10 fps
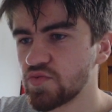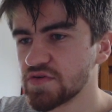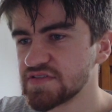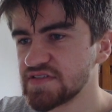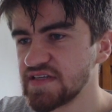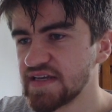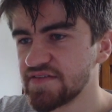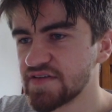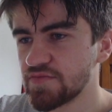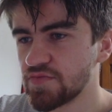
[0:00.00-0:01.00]
what did he
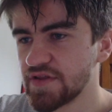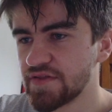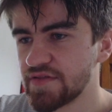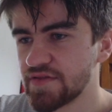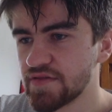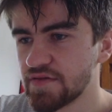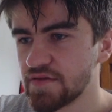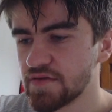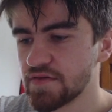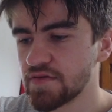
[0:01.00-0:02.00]
end up with?
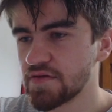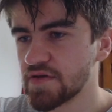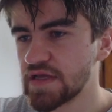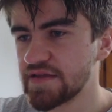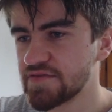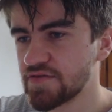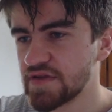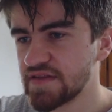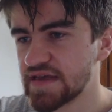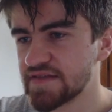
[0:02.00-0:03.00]
I don't
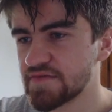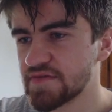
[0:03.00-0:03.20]
need that.